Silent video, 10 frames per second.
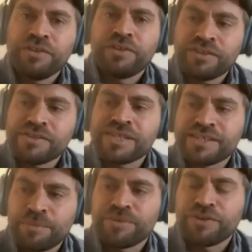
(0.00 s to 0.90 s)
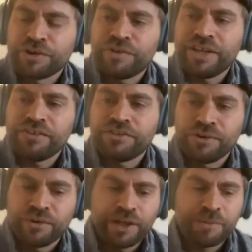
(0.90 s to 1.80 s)
the cinematography is
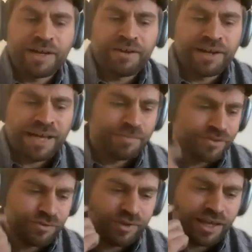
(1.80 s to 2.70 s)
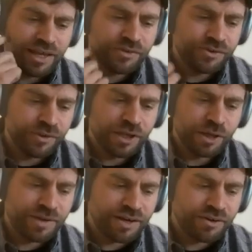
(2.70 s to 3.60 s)
talking about an atmosphere and talking
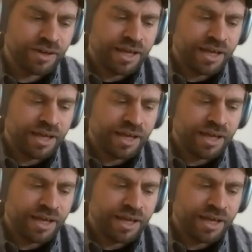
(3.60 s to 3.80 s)
about